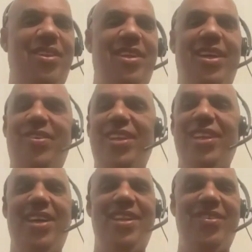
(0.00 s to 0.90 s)

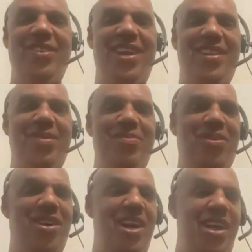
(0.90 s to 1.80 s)
literally there's nothing
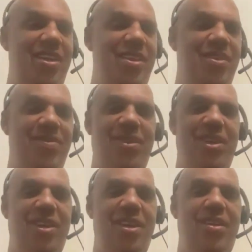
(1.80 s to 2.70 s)
more I hate than the
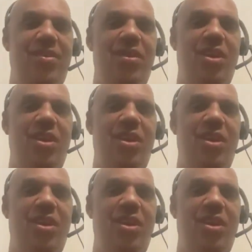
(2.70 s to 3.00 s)
49ers.